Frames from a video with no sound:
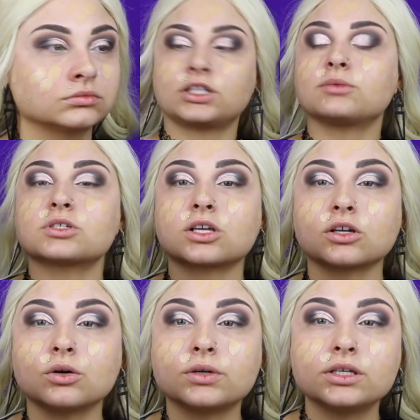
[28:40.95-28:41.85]
Then I'm just gonna
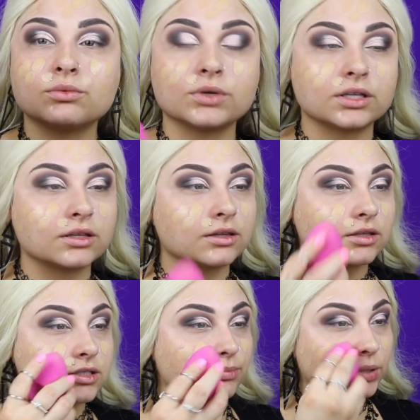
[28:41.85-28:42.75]
go in with
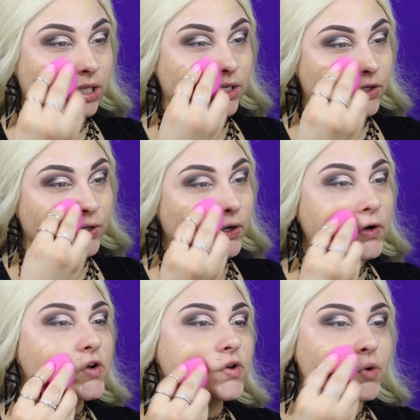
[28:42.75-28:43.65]
this
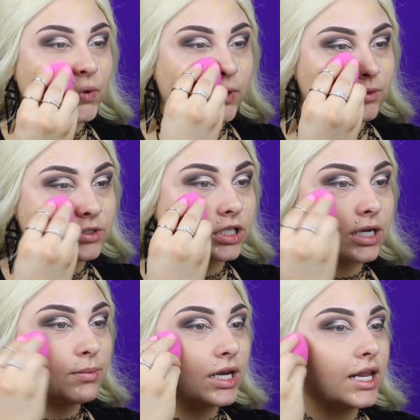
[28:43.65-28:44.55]
blender. Just
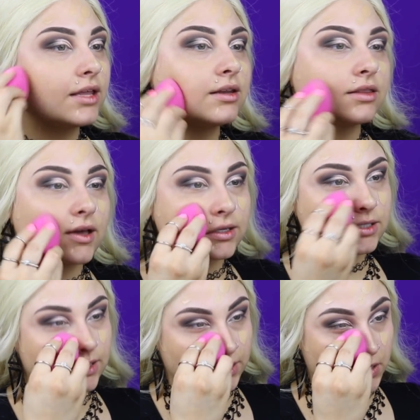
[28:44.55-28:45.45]
gonna blend that
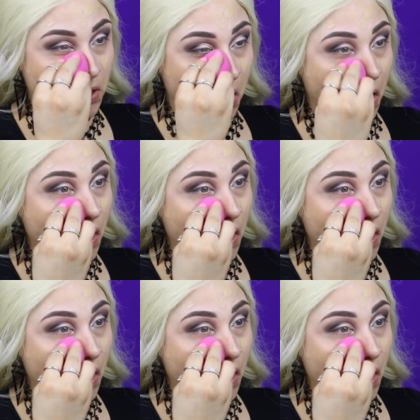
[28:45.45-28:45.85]
in.